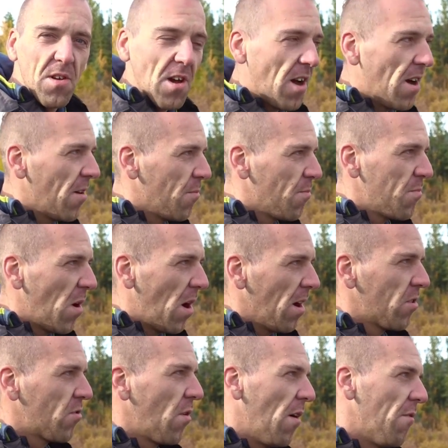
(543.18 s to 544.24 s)
yeah.
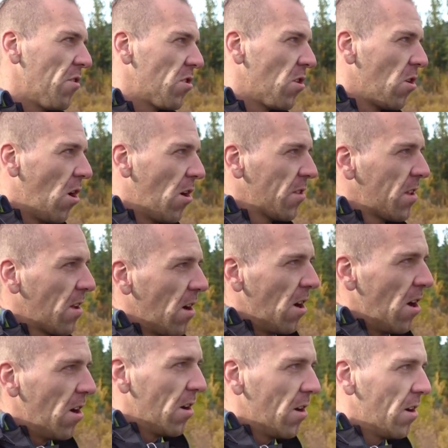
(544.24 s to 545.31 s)
I traveled a lot
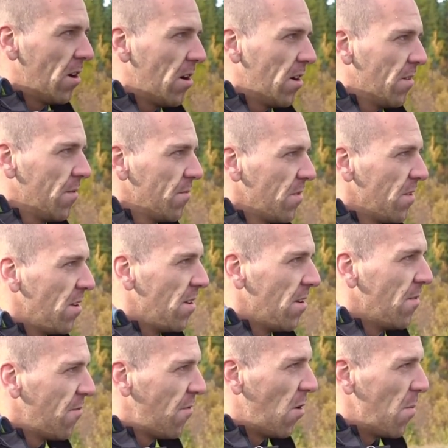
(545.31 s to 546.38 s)
uh,
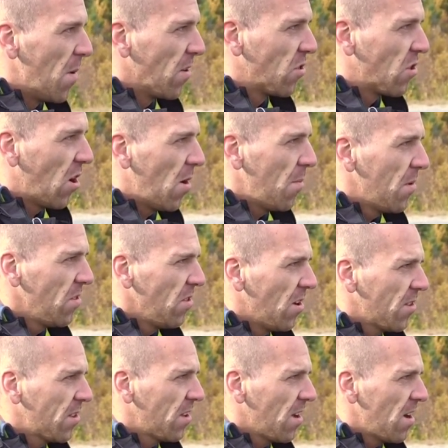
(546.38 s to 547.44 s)
for my job, but
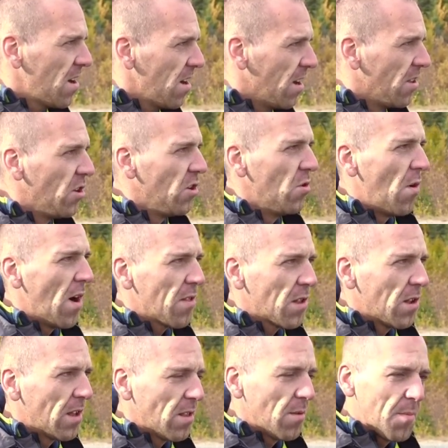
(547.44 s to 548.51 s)
not uh, in the US a
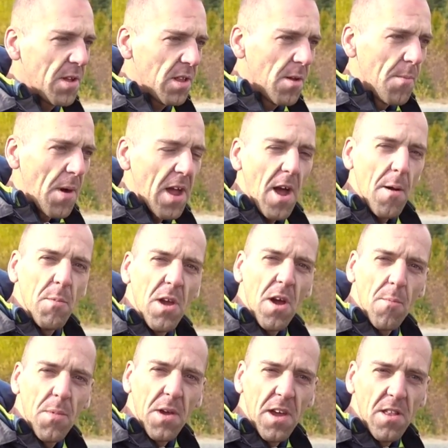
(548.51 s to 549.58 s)
little bit. In Miami,
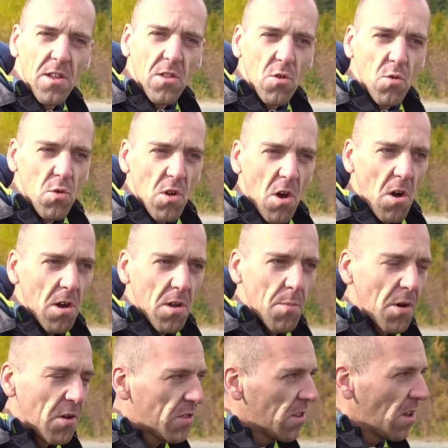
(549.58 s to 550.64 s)
I've been in New York,
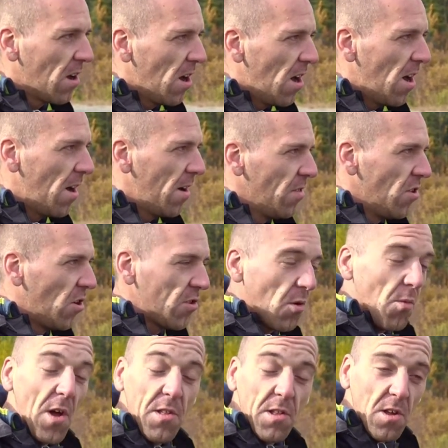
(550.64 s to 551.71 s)
but uh, not the
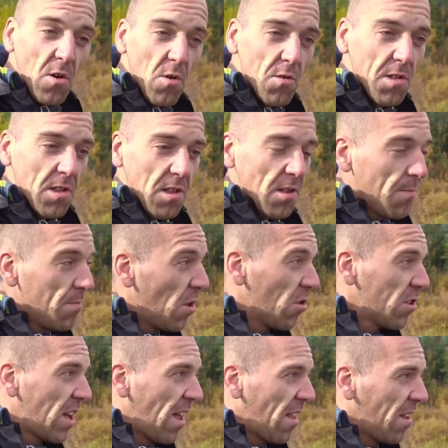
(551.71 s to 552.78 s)
West Coast,
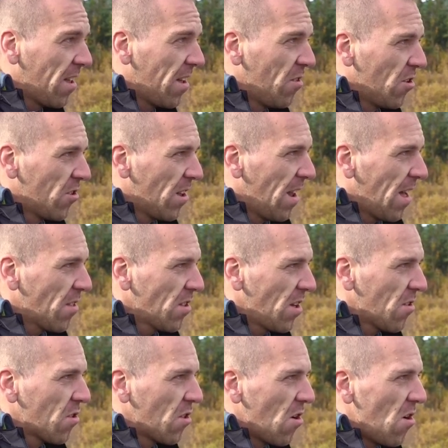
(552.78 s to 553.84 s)
not Canada, not
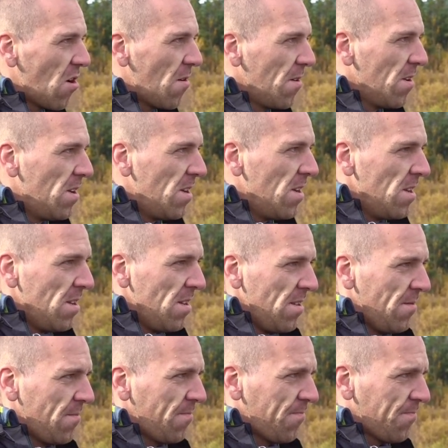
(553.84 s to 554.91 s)
Alaska. So. And, and
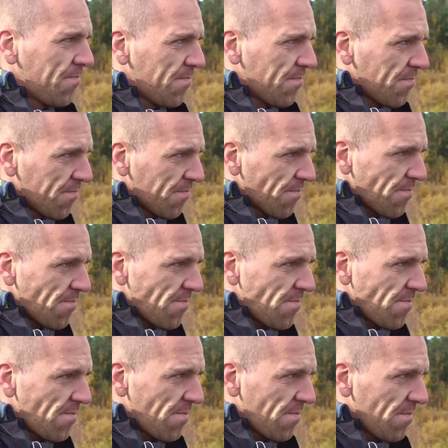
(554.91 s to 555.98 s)
we're headed towards the
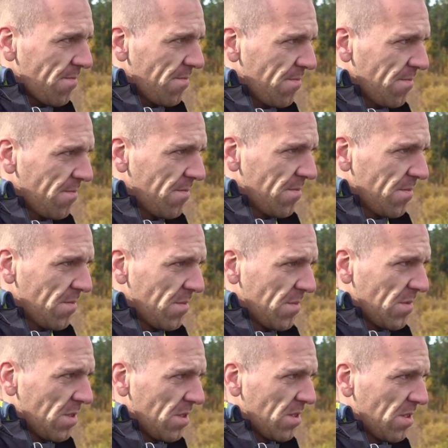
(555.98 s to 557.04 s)
same
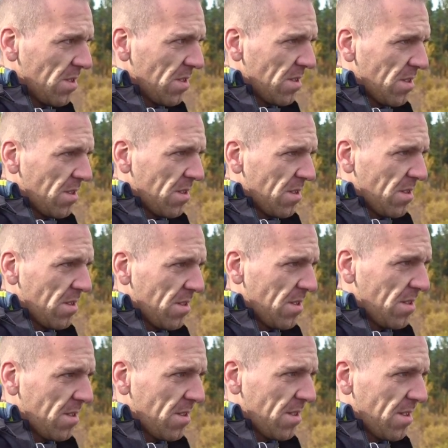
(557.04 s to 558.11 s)
area of the world,
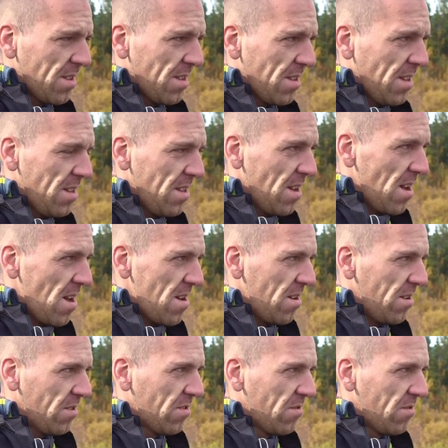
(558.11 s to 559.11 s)
South America, right?